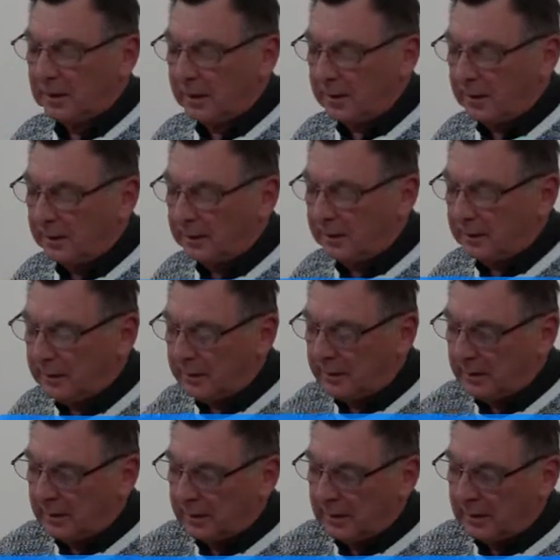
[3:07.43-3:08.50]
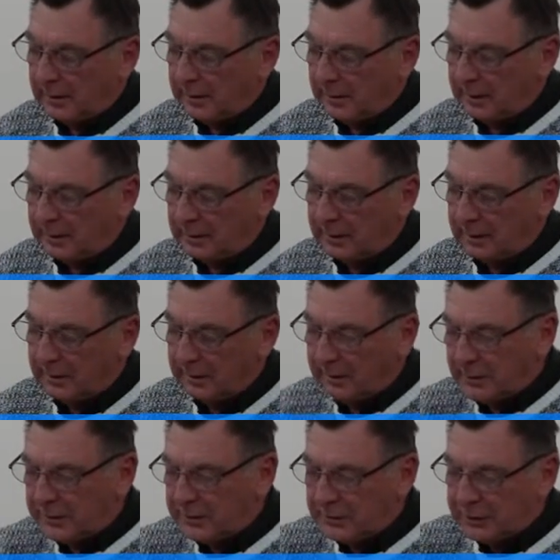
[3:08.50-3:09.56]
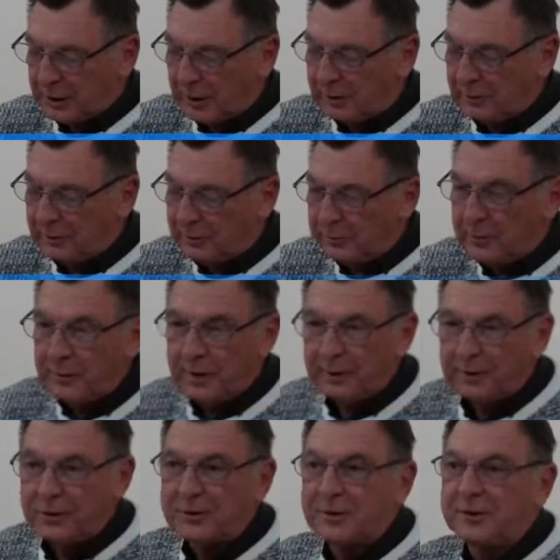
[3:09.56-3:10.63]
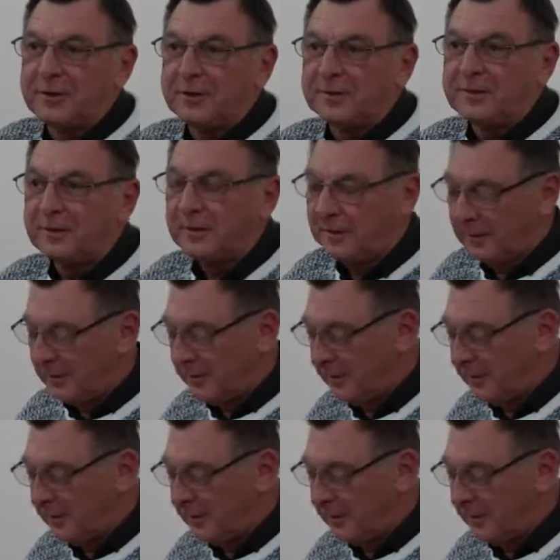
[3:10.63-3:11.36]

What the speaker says: and this is not a new initiative